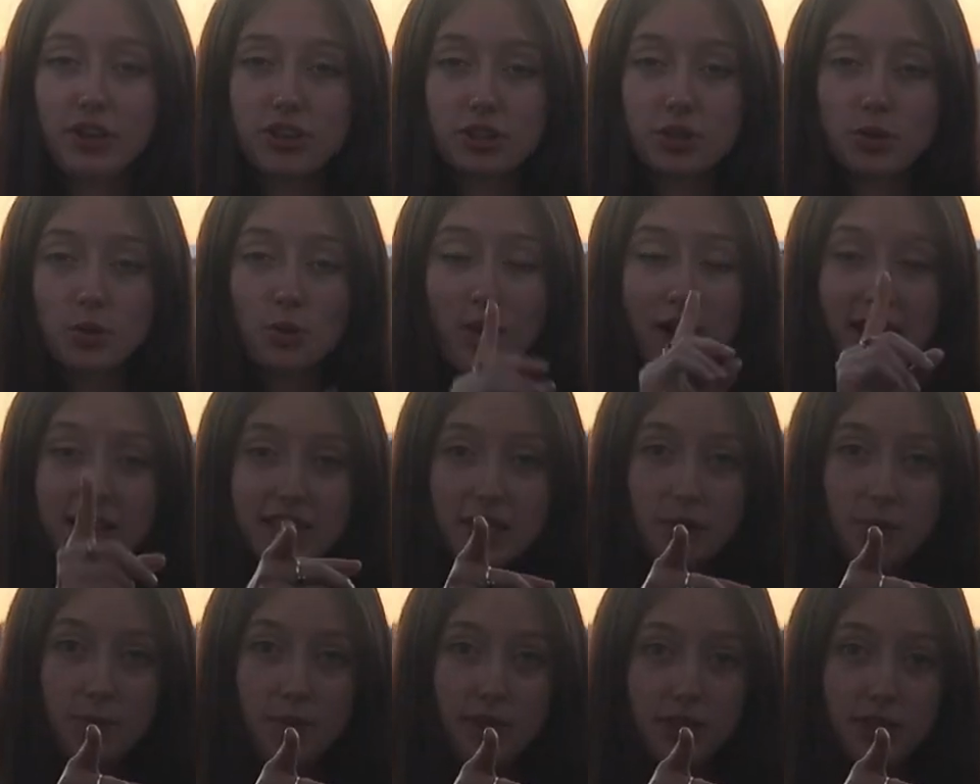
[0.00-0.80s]
your school
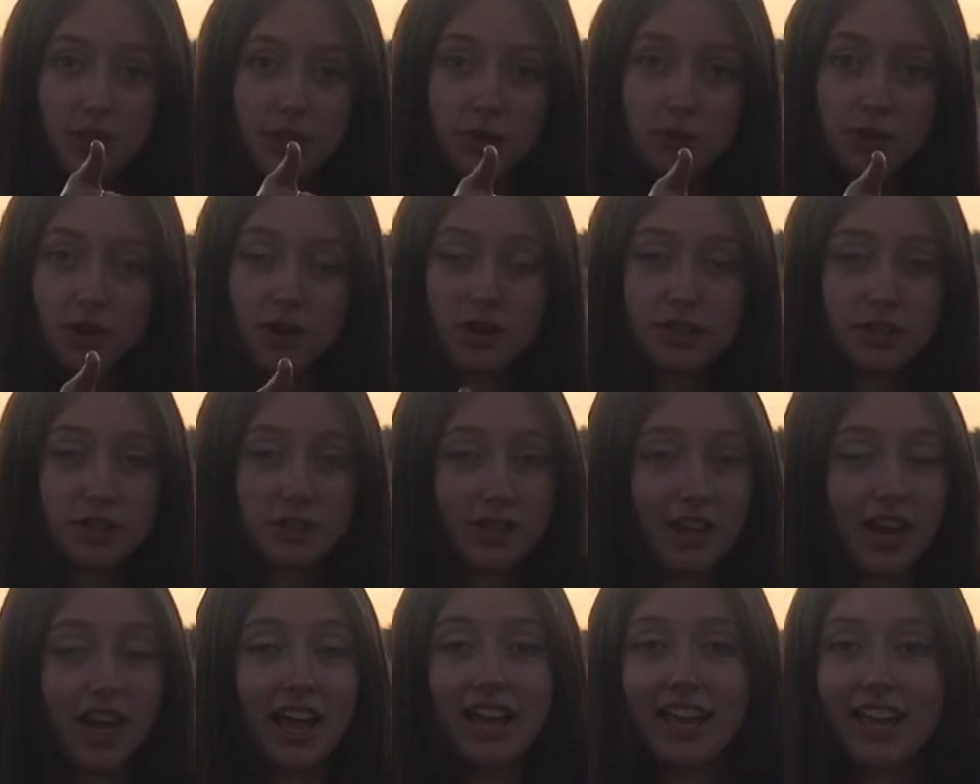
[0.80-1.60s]
ID with you or else
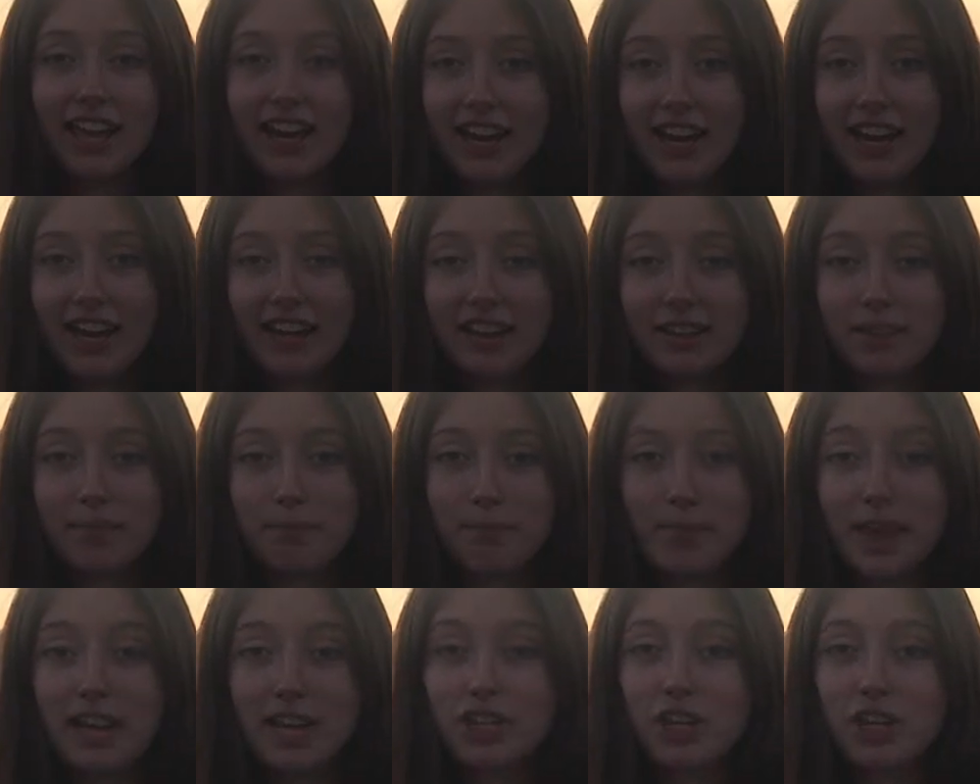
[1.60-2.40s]
you're not getting
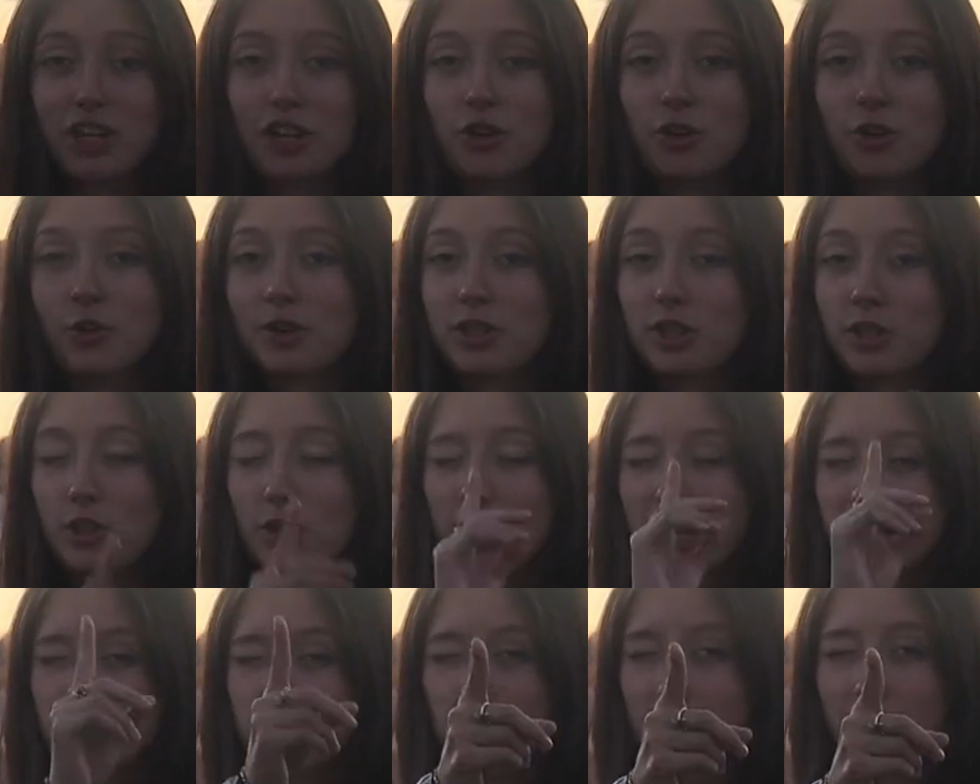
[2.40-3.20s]
in. Make sure you enjoy
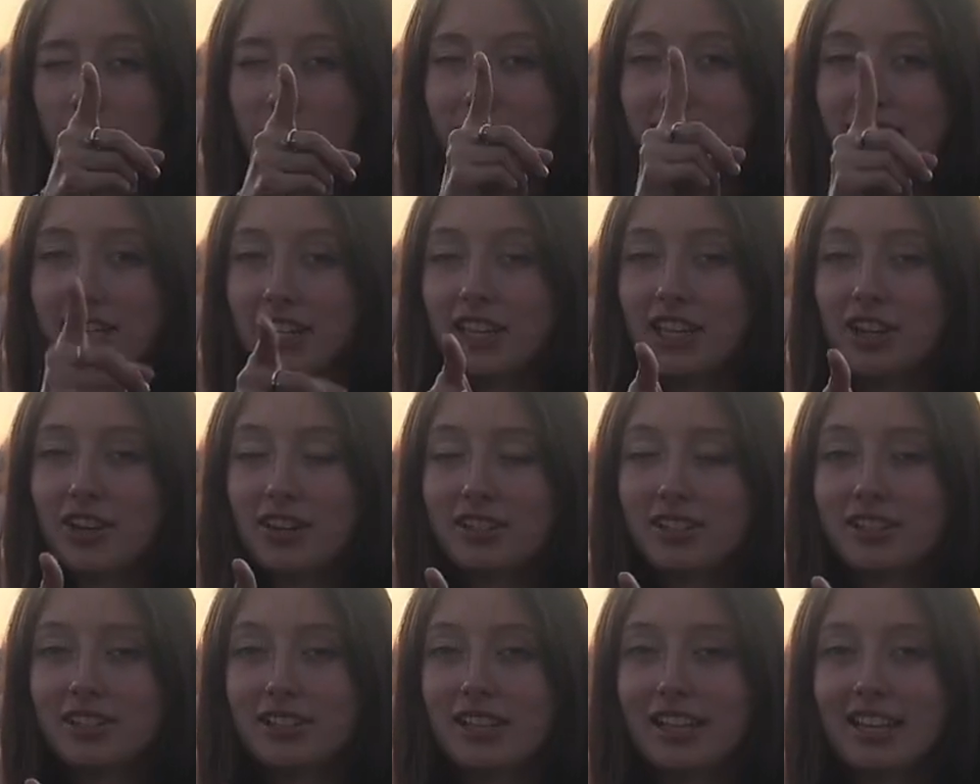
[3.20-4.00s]
this moment because
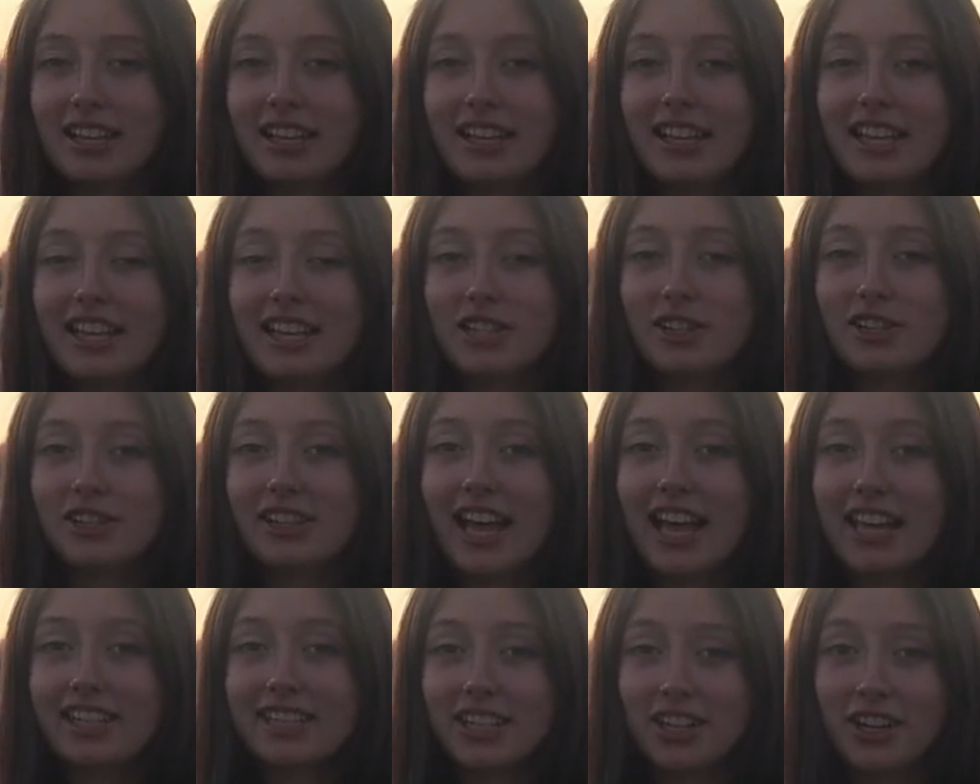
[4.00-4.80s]
seniors, this is your
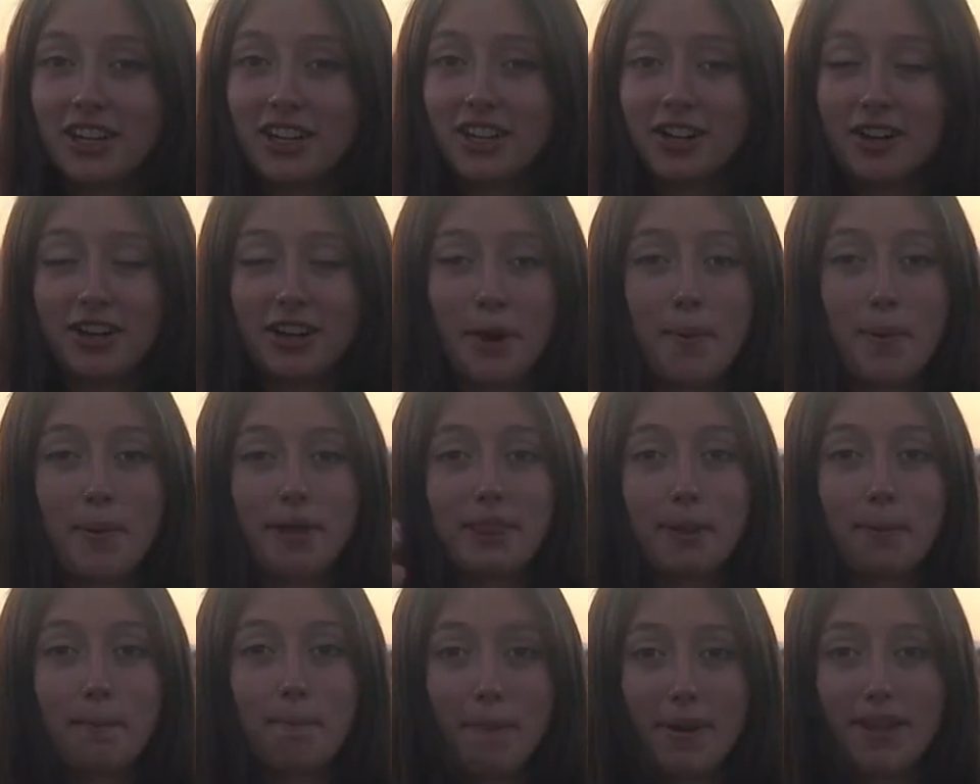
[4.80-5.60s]
last year and you gotta
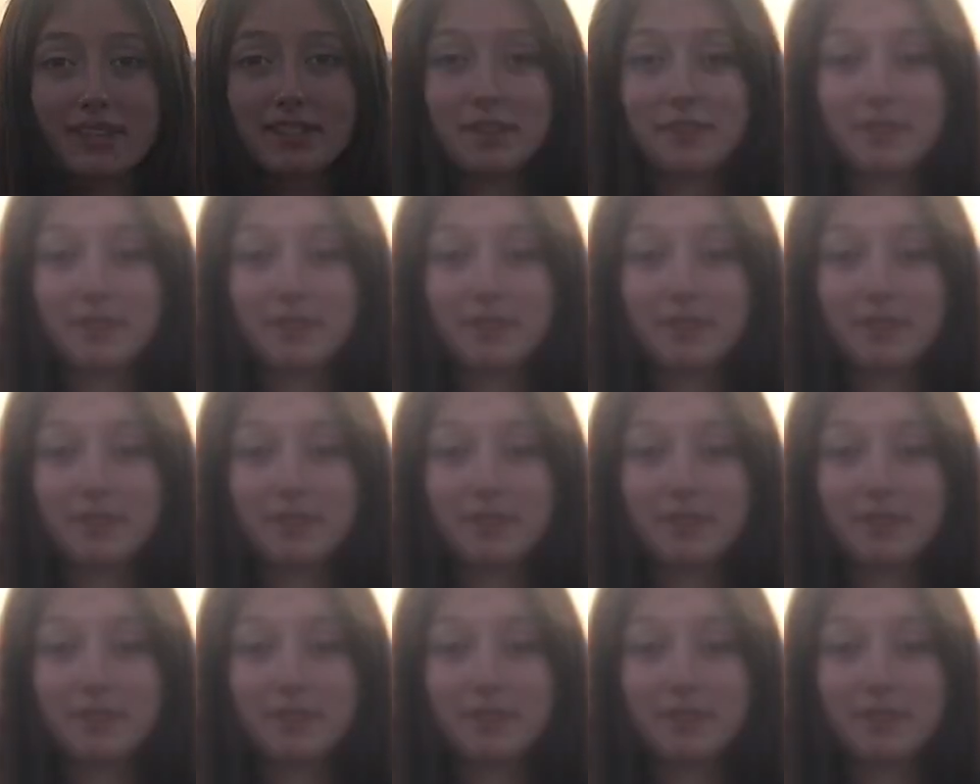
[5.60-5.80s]
make the best